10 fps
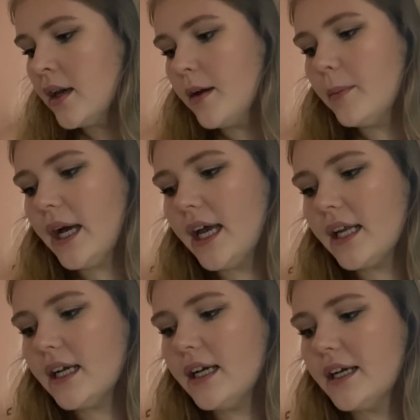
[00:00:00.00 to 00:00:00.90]
But
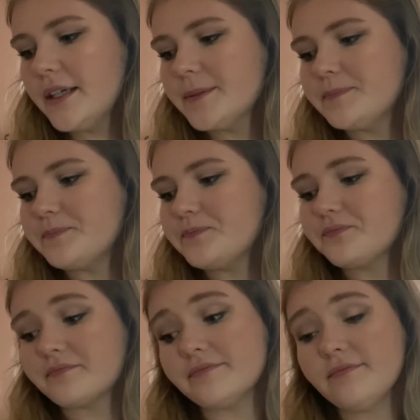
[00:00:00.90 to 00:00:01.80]

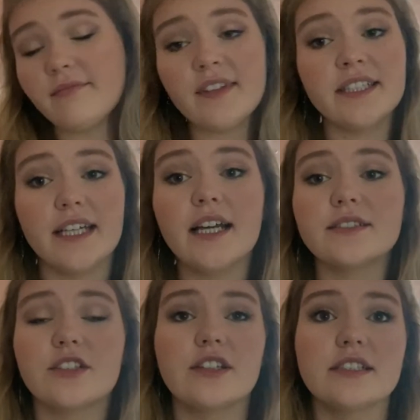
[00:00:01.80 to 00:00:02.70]
yeah,
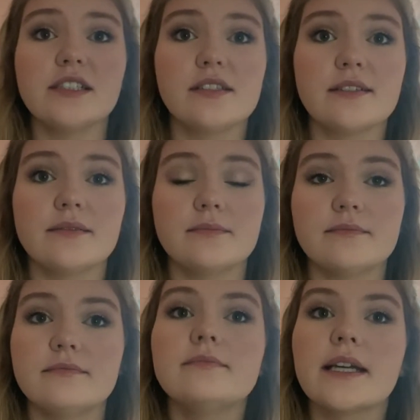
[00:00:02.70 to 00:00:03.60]
so this is
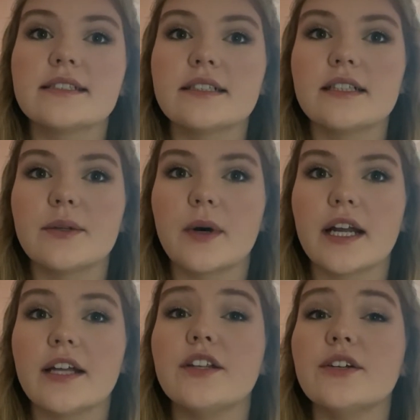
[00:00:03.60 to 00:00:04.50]
basically what
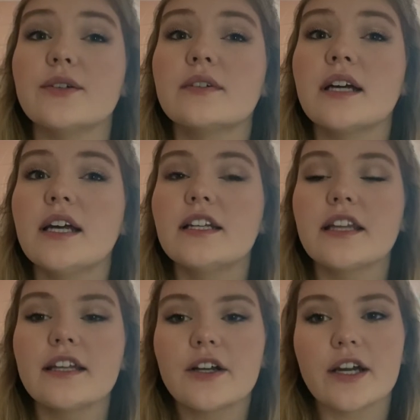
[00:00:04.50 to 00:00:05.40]
I do.
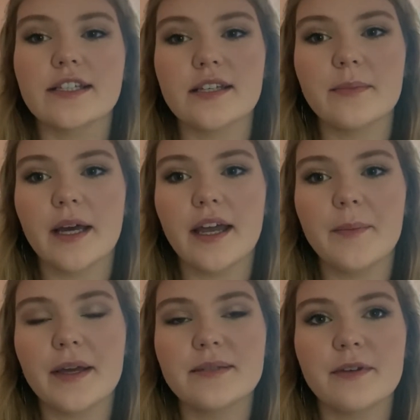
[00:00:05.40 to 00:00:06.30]
Nothing crazy, but it
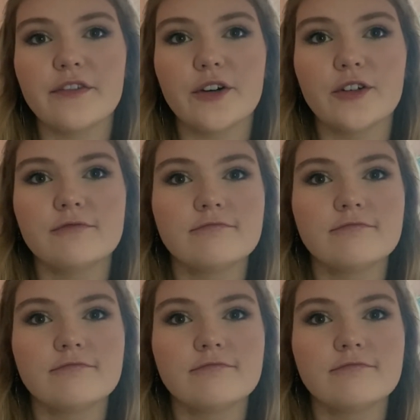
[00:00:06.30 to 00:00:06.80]
makes me feel